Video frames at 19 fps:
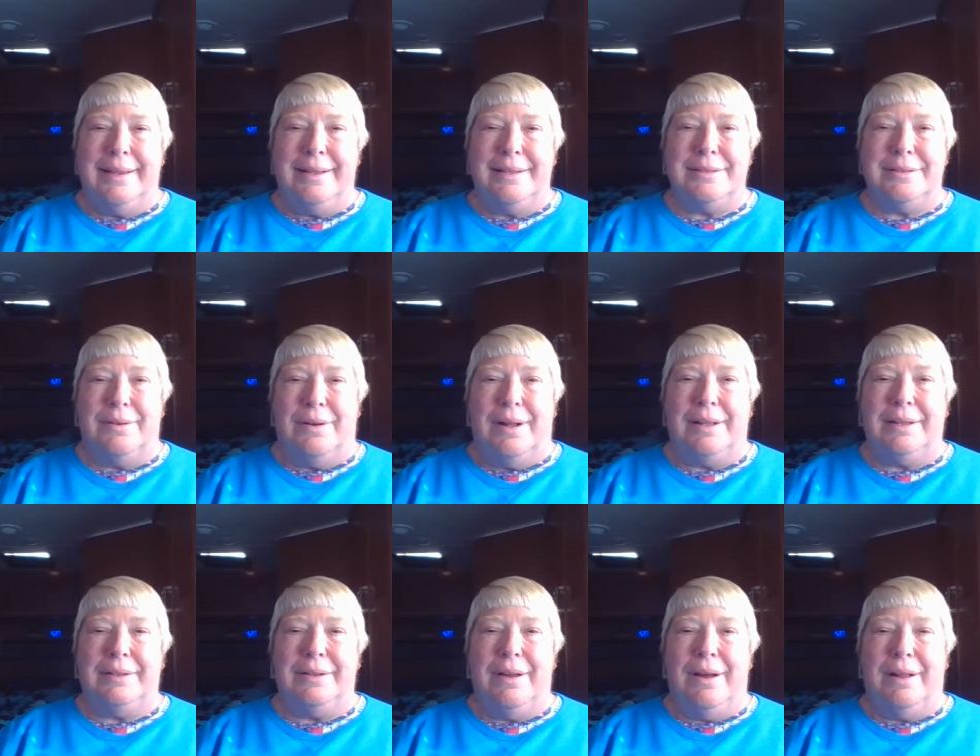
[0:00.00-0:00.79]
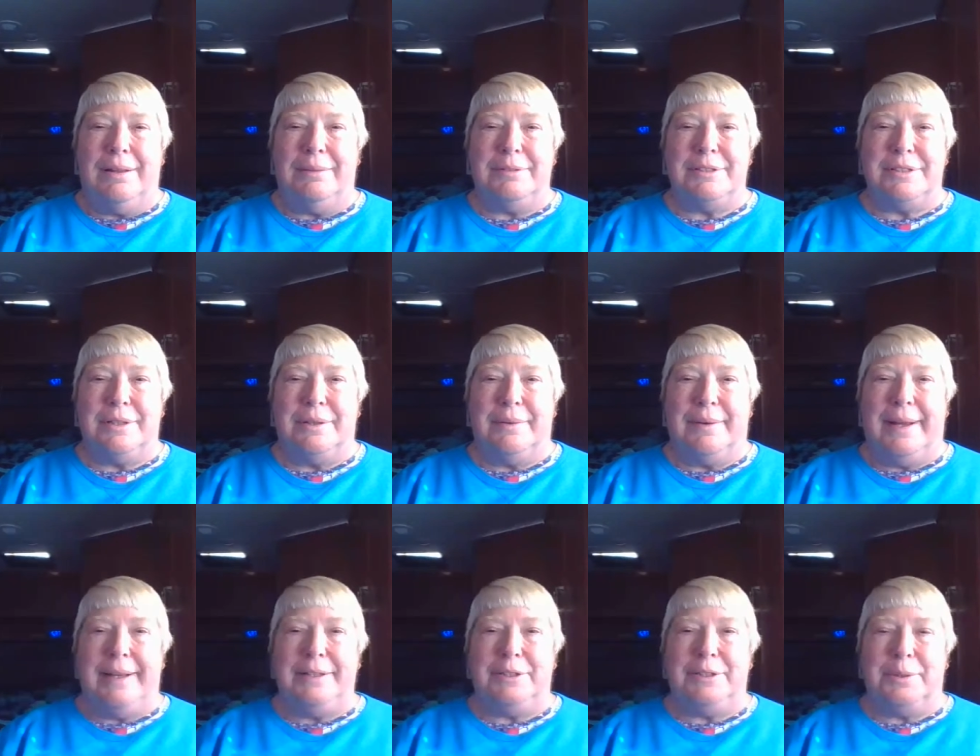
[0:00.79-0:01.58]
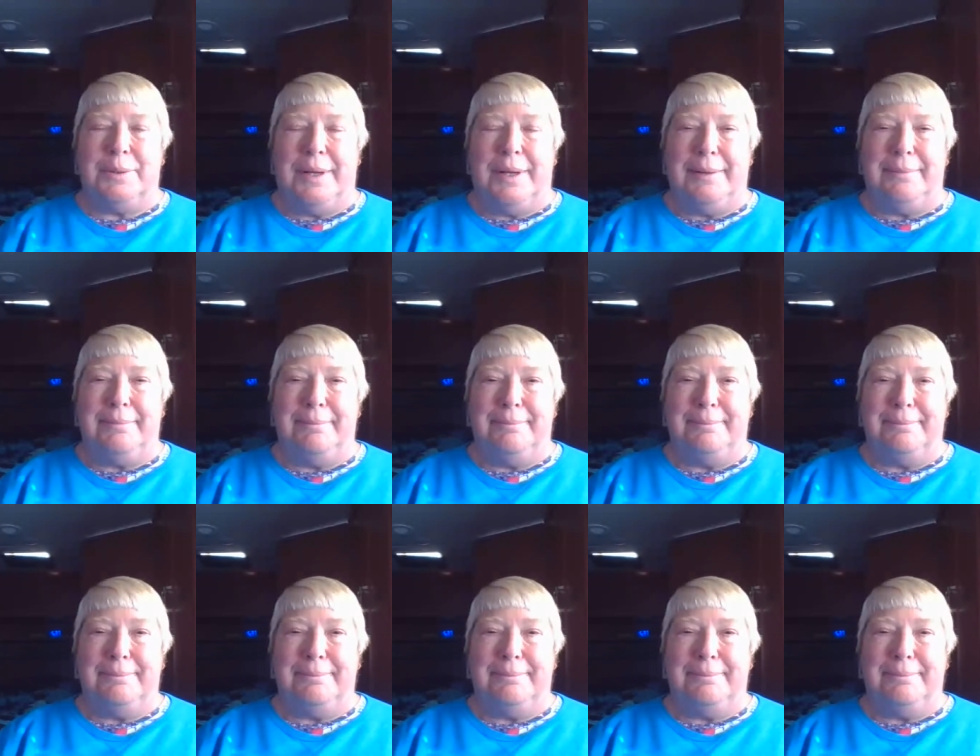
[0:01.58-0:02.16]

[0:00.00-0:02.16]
So all in all, it was a great trip.